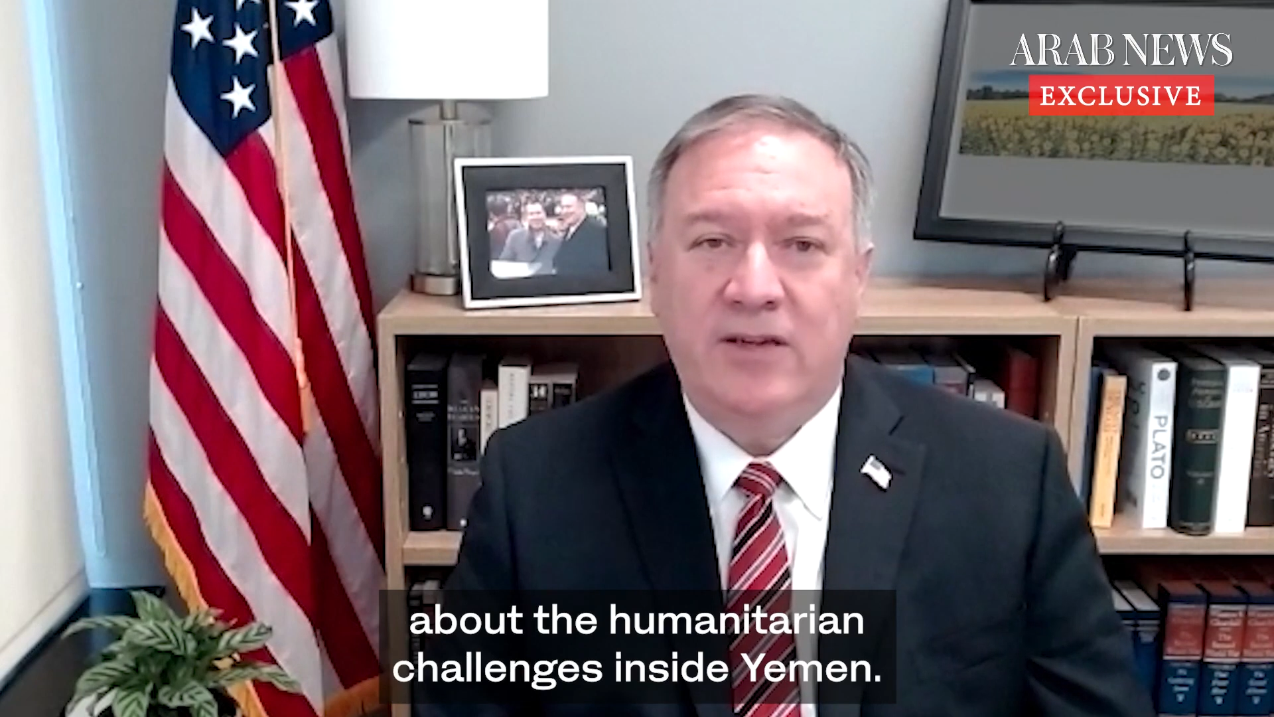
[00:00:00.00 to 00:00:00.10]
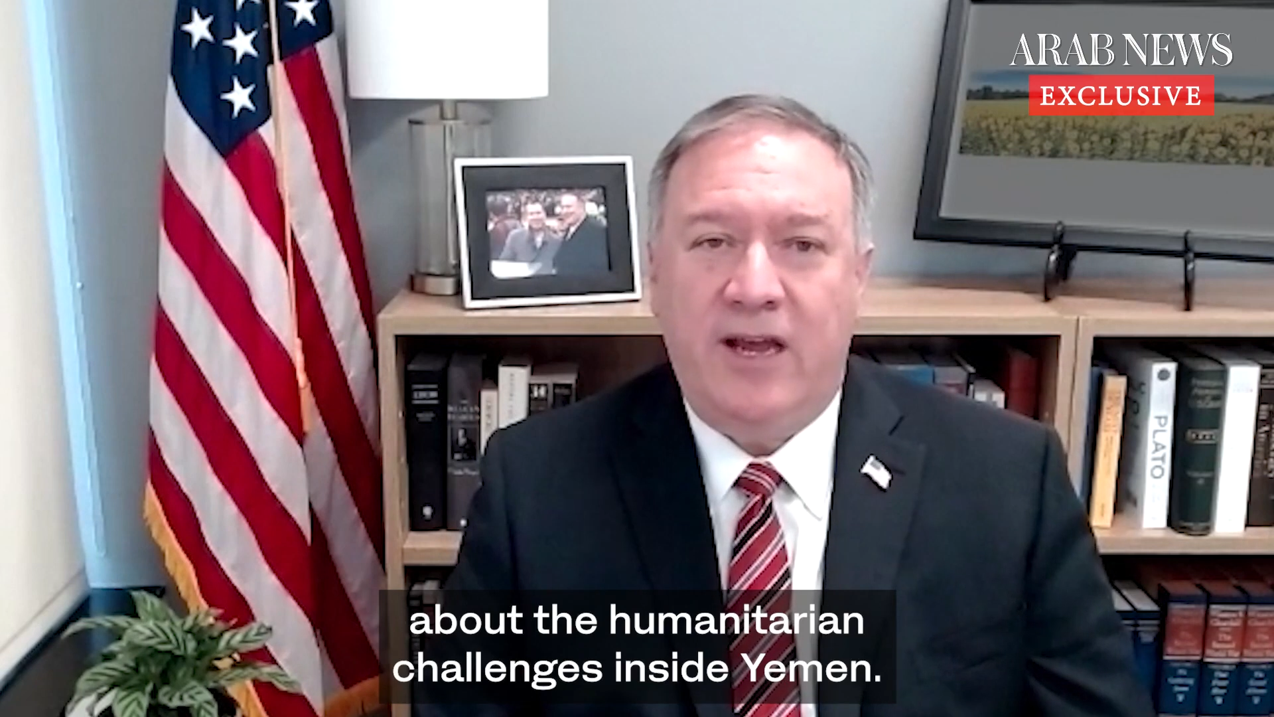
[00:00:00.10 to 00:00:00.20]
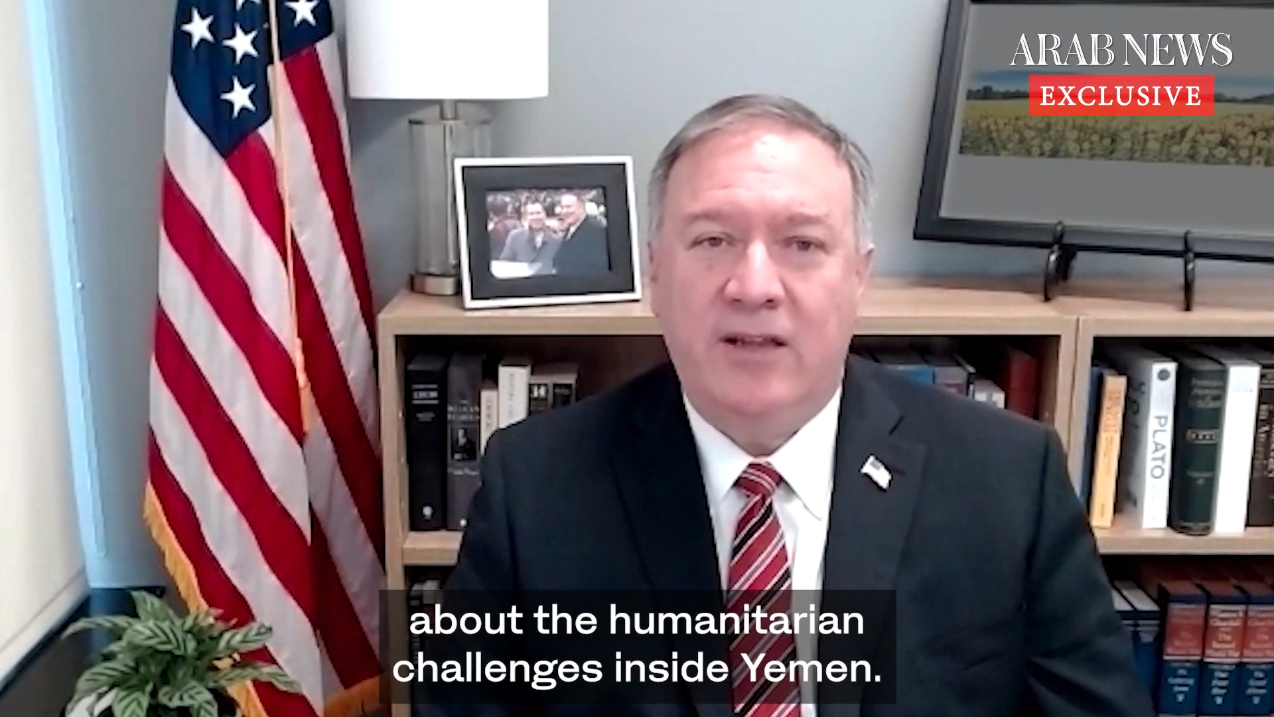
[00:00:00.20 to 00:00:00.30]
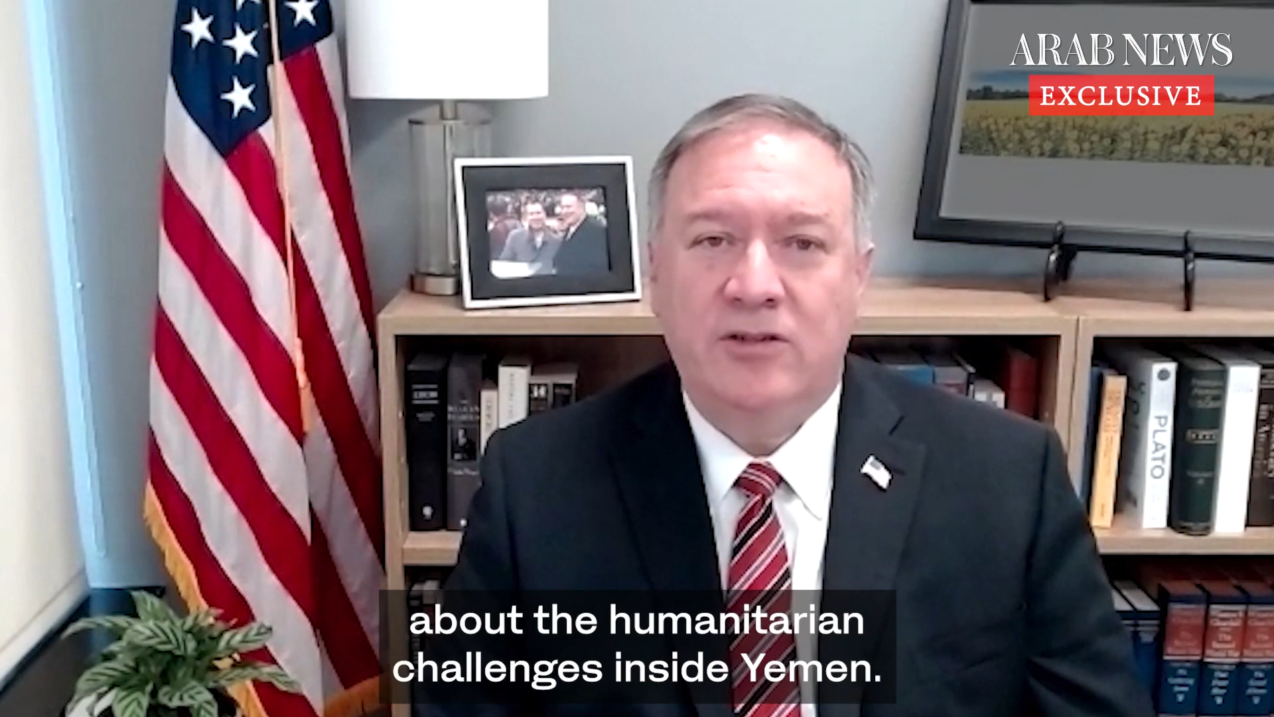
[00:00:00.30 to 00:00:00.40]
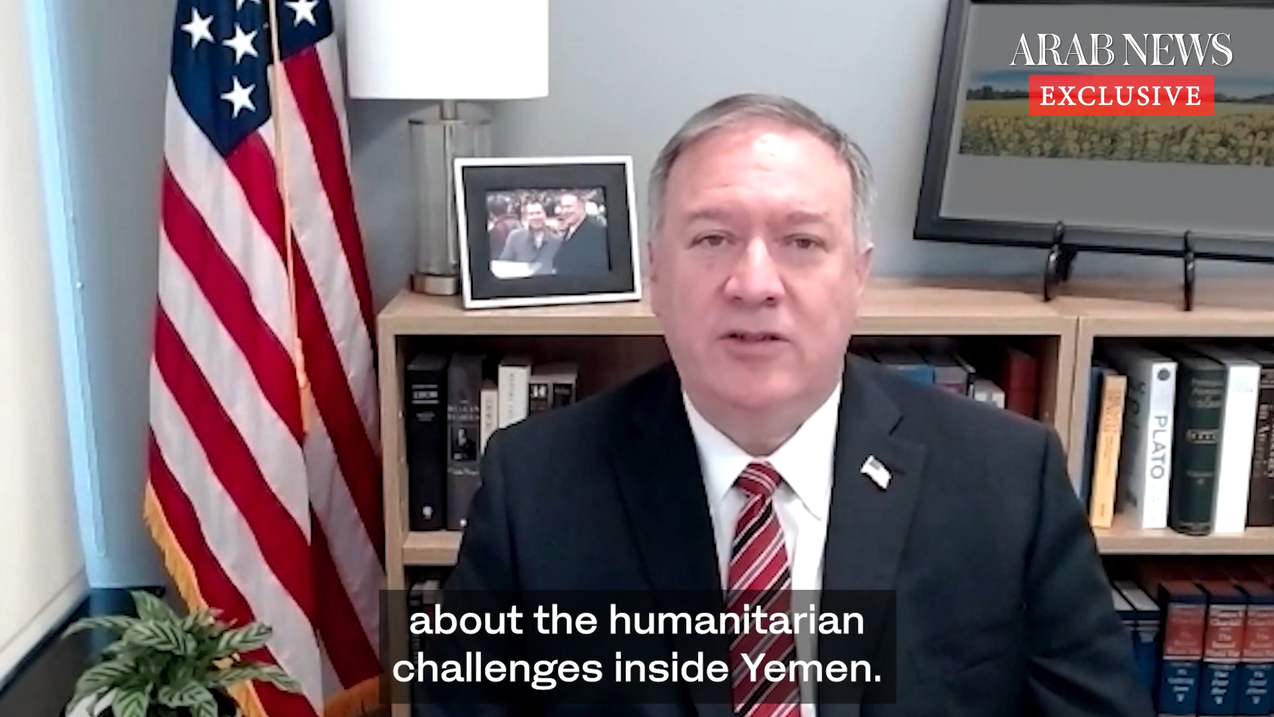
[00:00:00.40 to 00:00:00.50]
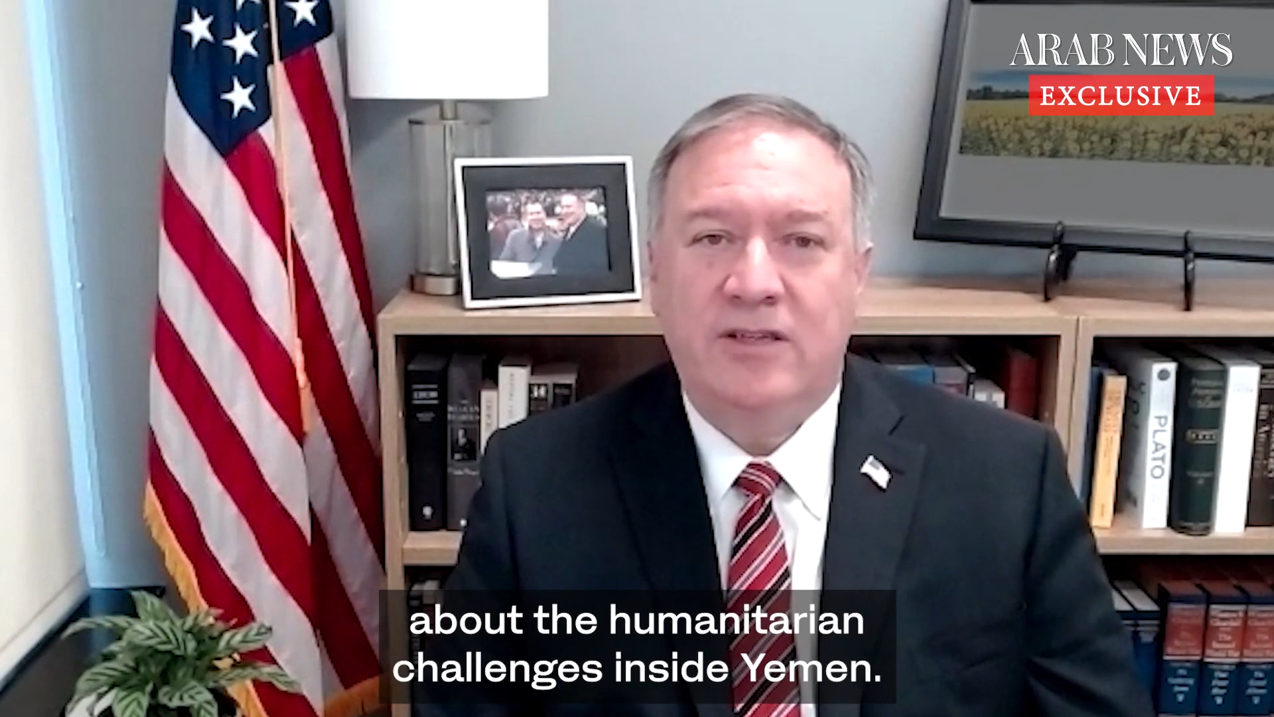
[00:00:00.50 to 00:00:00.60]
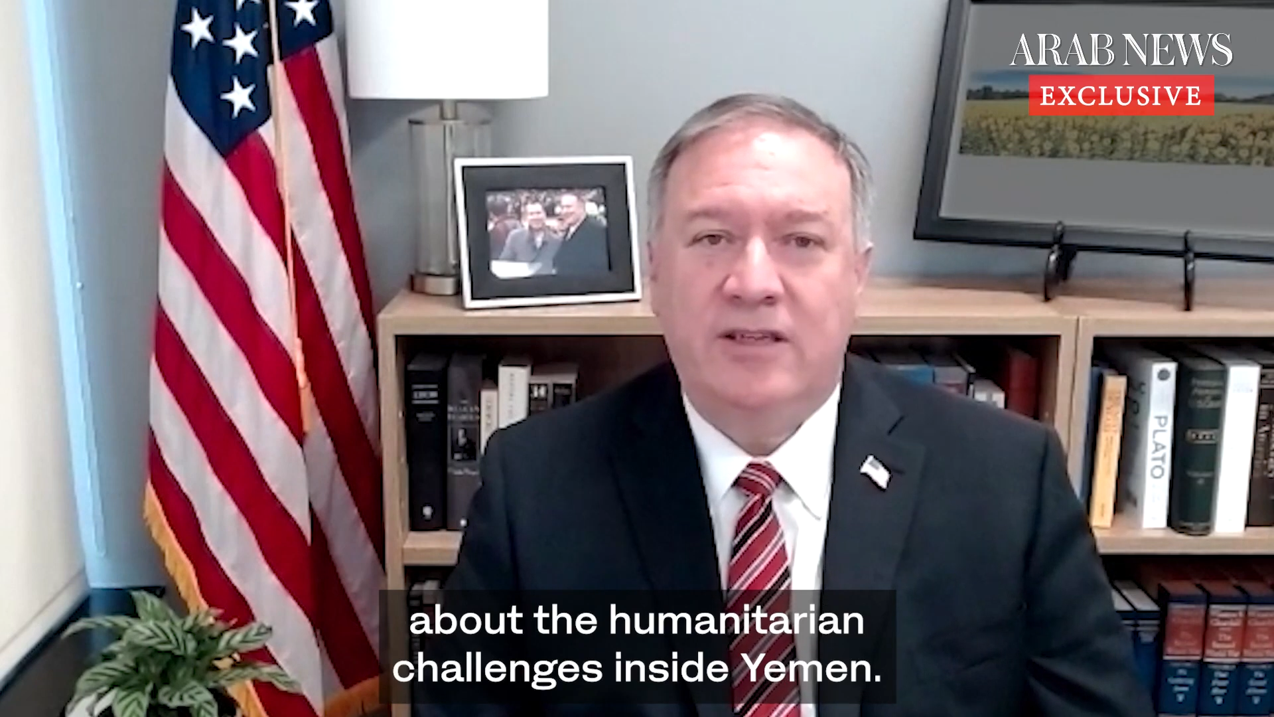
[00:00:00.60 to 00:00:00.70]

challenges